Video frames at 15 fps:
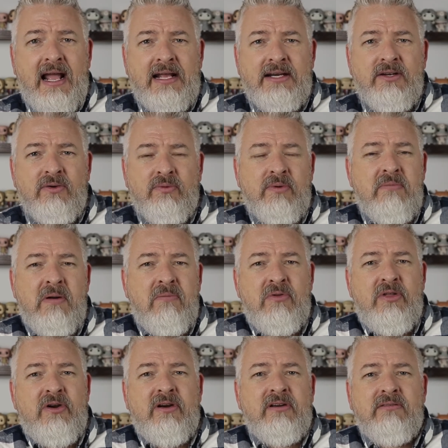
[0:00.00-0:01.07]
I don't remember
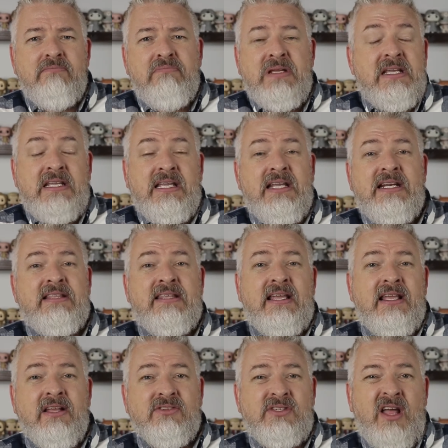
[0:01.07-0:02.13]
there being
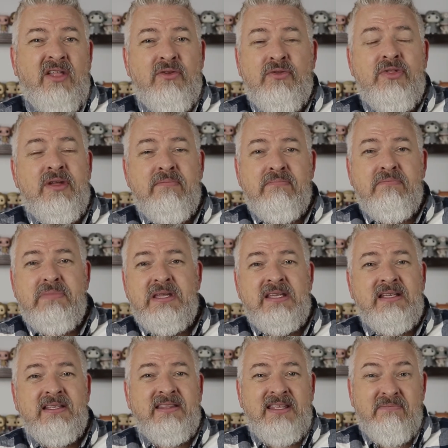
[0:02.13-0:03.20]
anything else other than
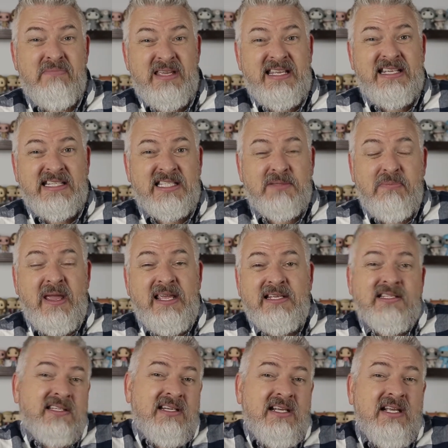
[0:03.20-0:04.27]
being in
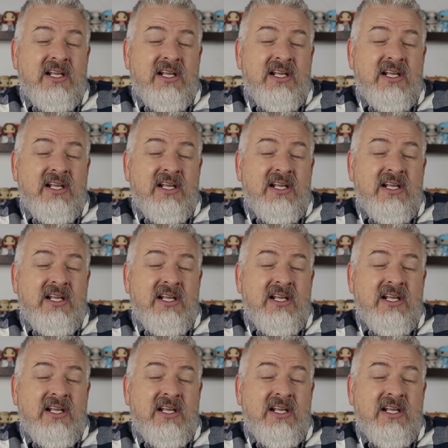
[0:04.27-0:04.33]
space.